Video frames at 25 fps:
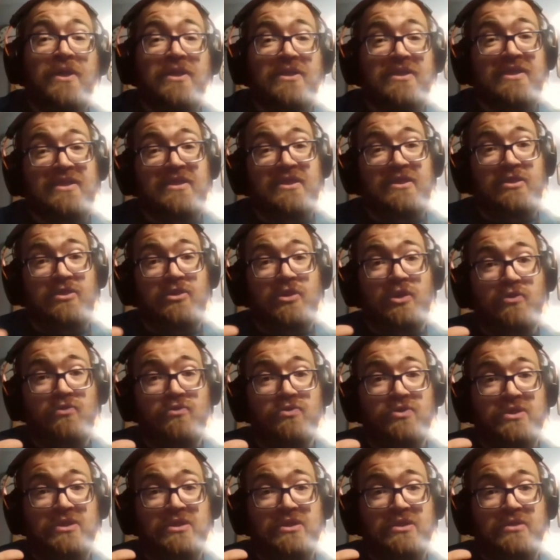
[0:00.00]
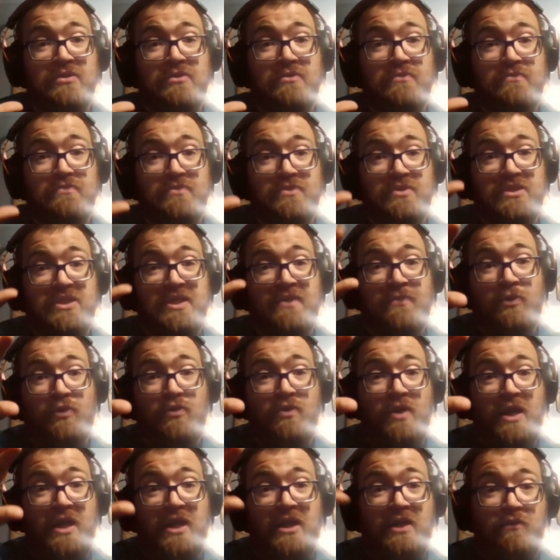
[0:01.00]
But those
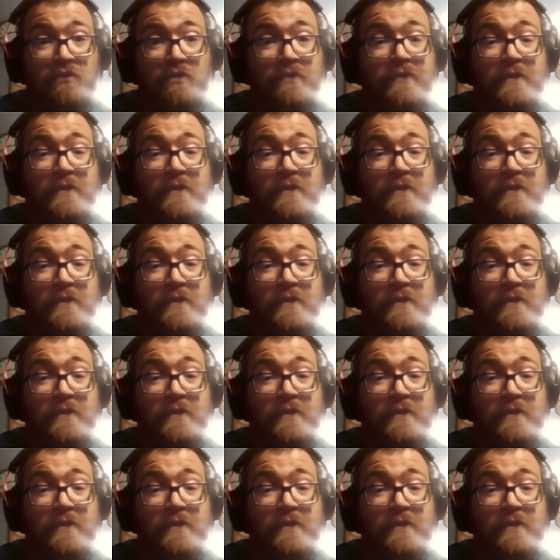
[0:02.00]
Democratic